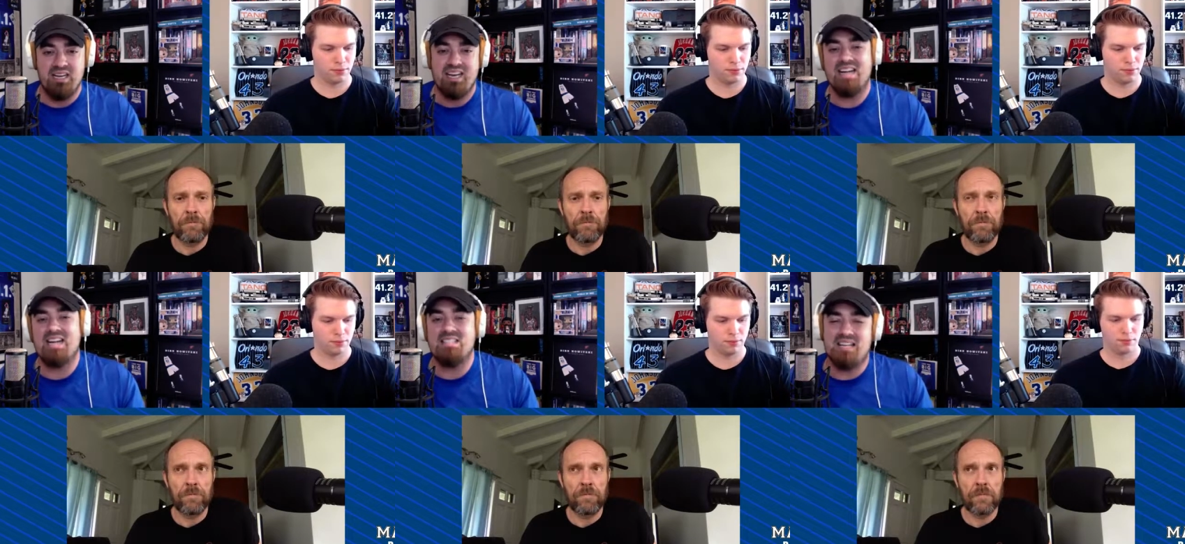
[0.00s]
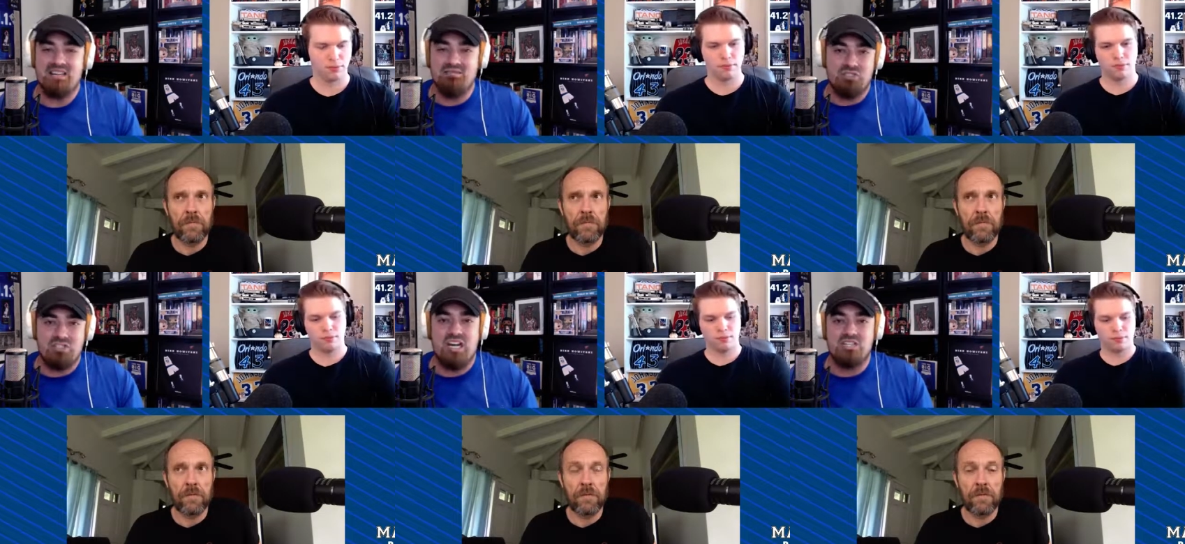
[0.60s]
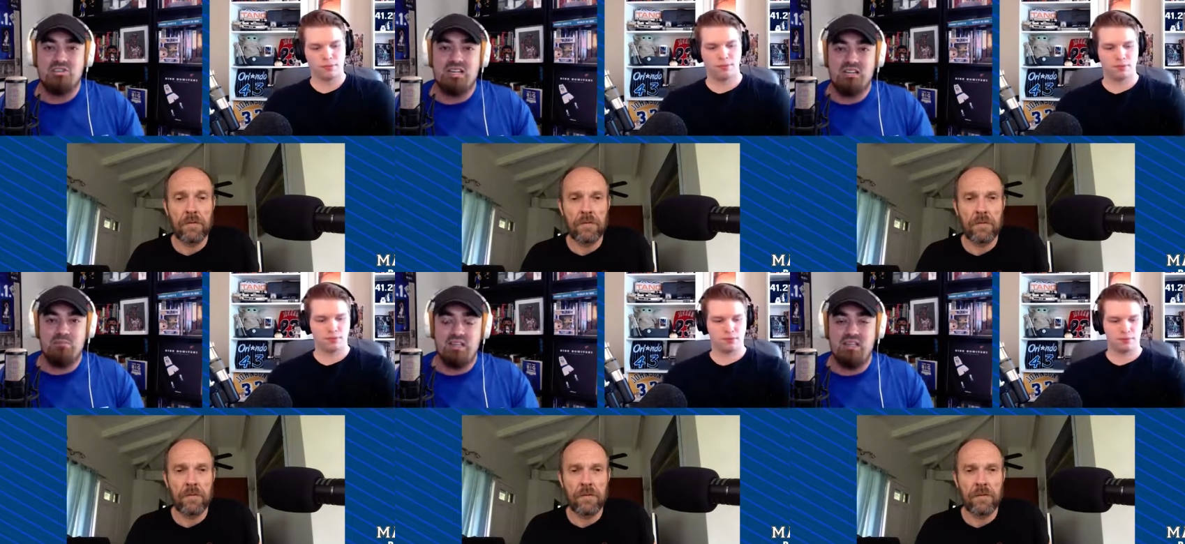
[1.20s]
Speaker 1: And I guess I, Josh Green
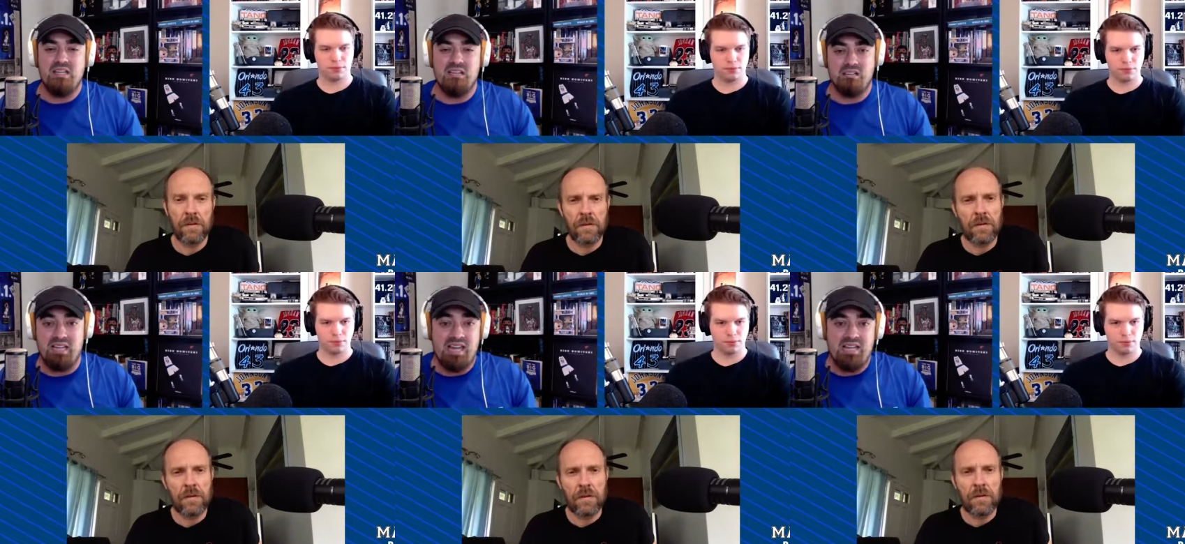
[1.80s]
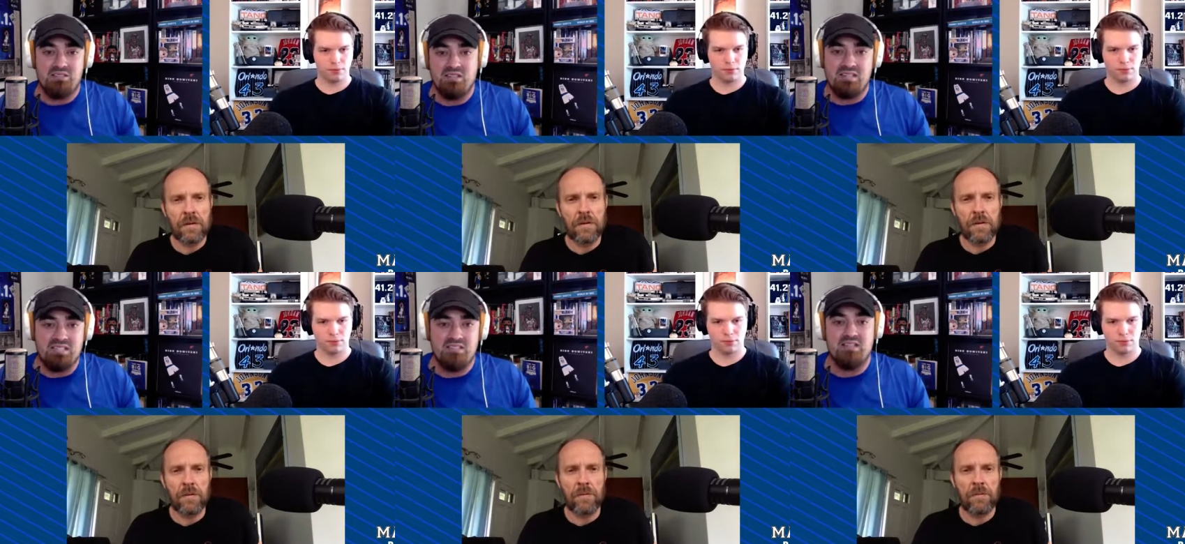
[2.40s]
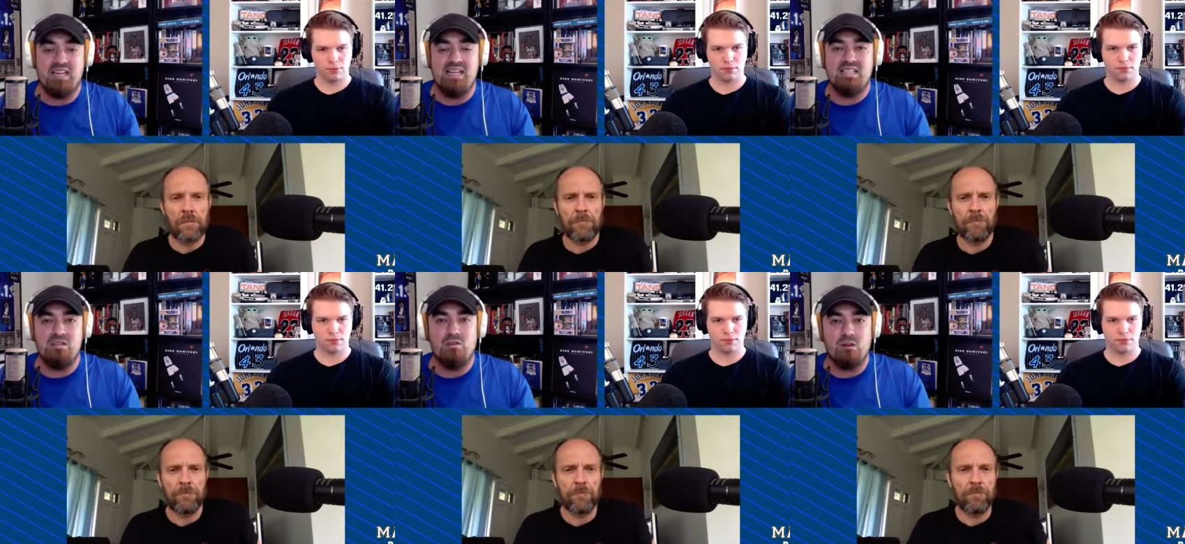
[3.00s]
could be the the answer because he's the 18th